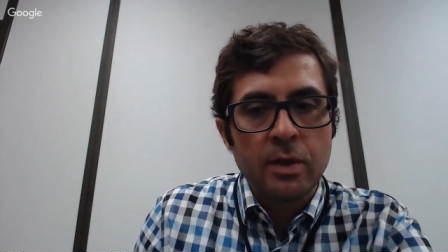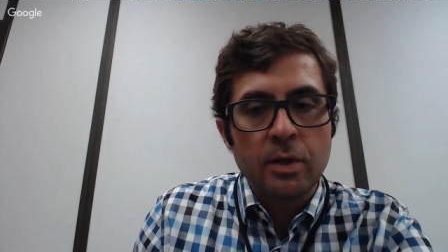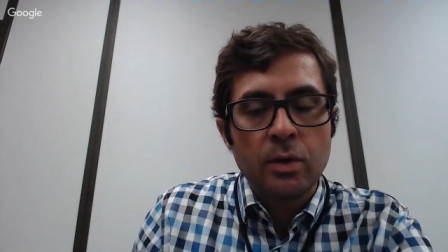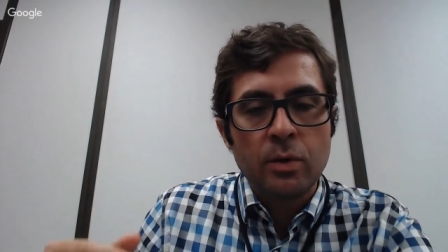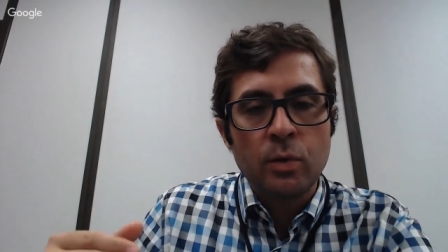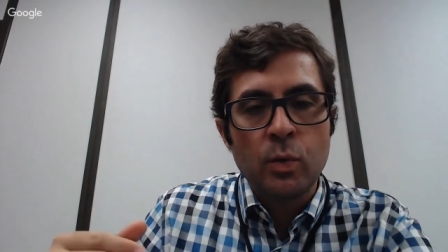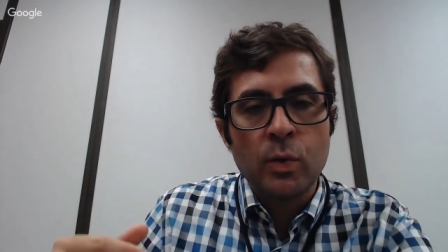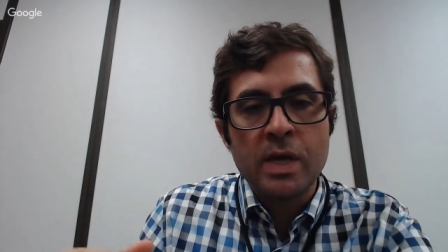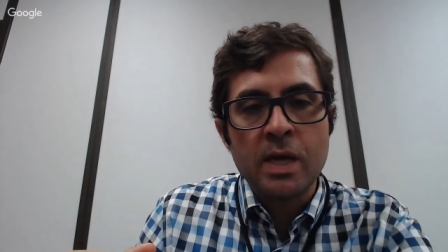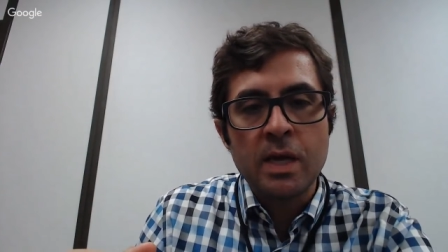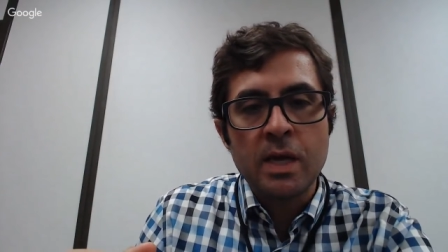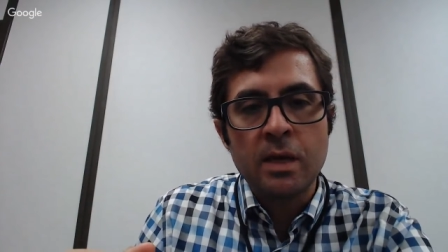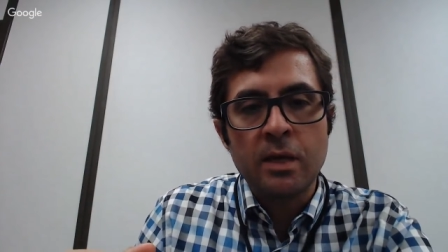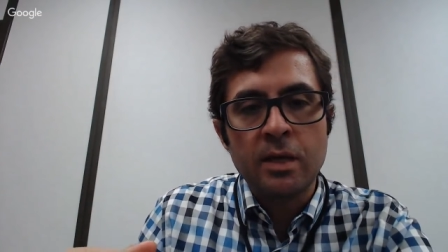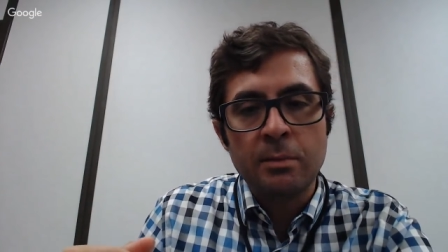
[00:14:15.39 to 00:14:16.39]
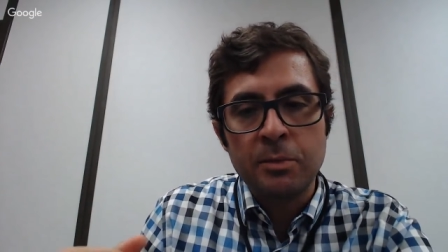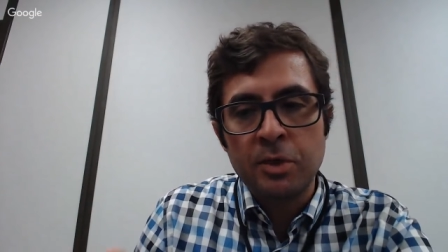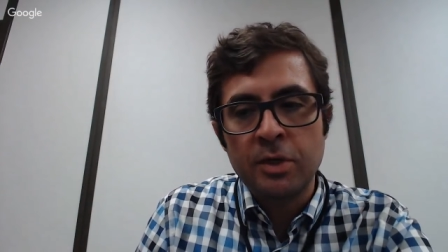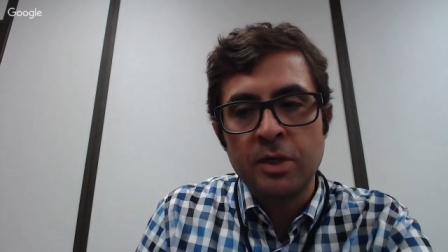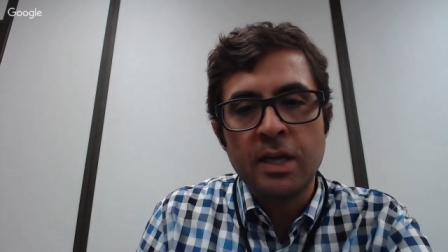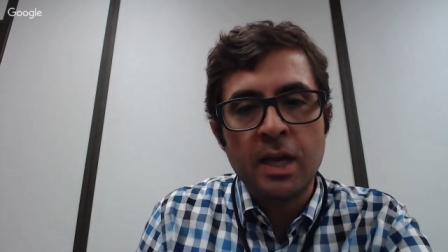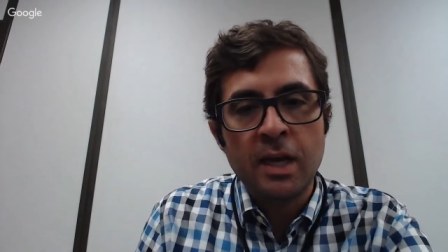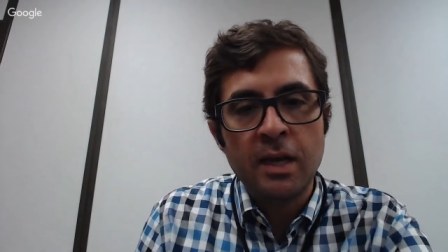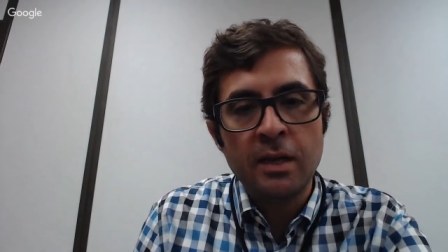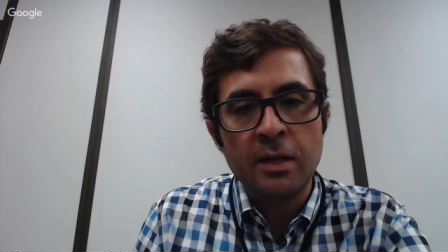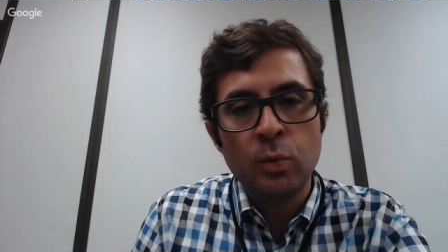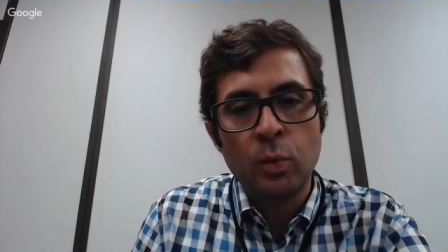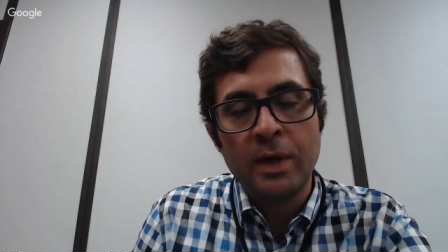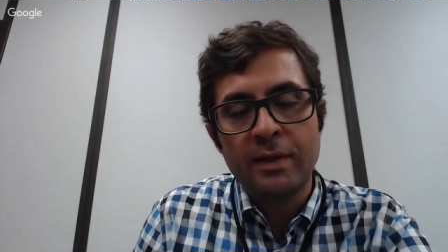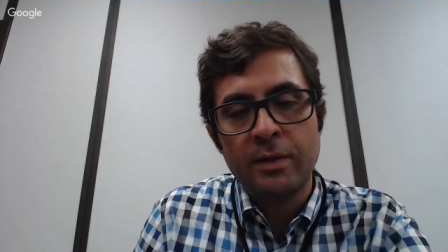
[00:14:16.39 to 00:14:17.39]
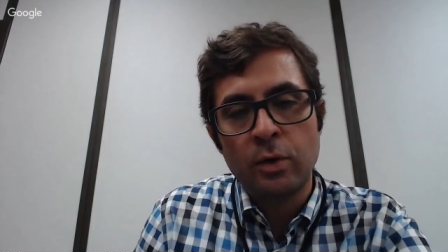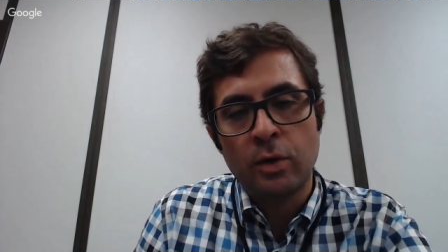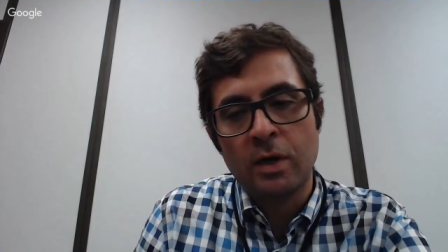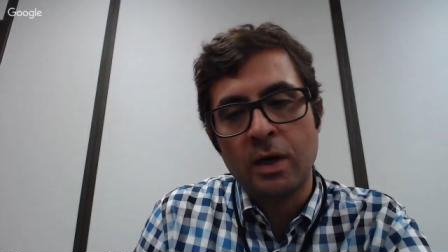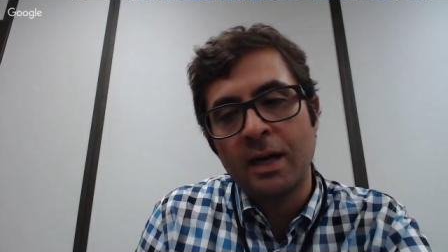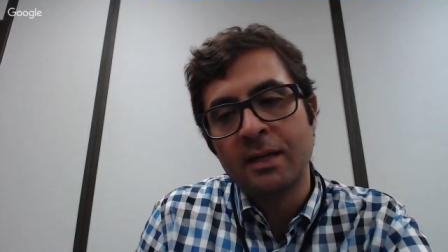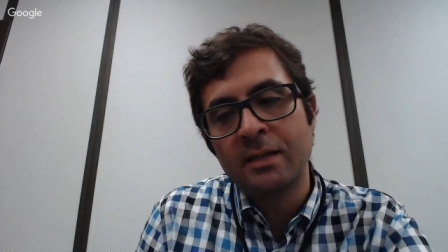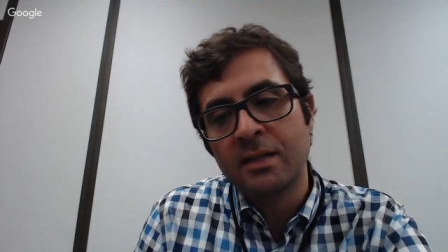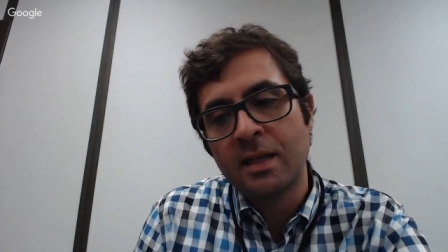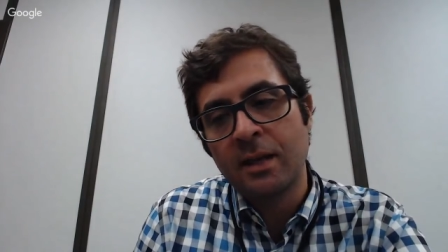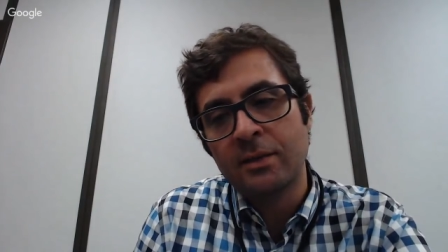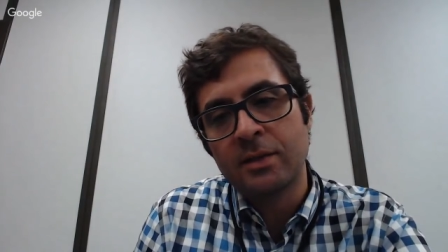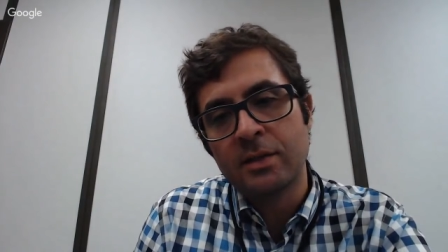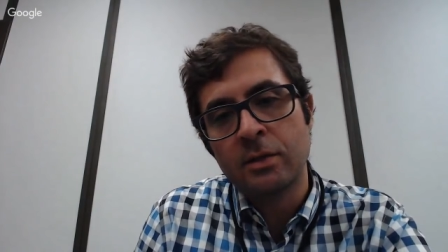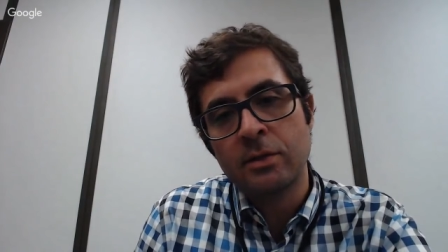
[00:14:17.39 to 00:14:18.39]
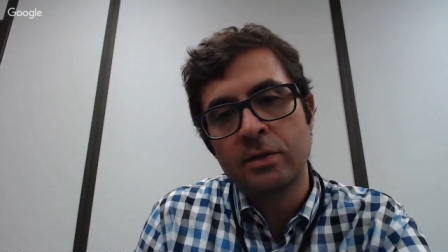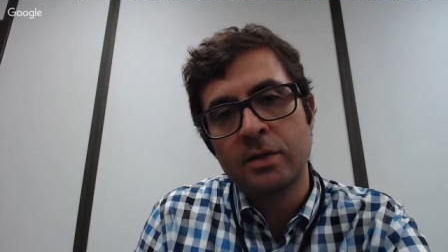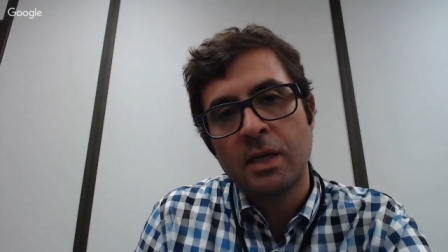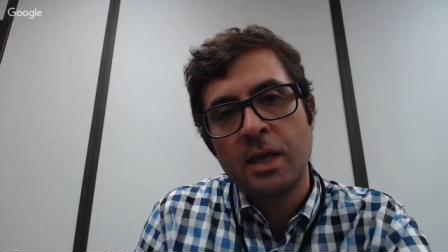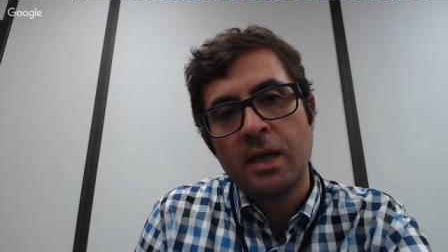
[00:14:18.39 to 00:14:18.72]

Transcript: we communicated with your guidance counselors.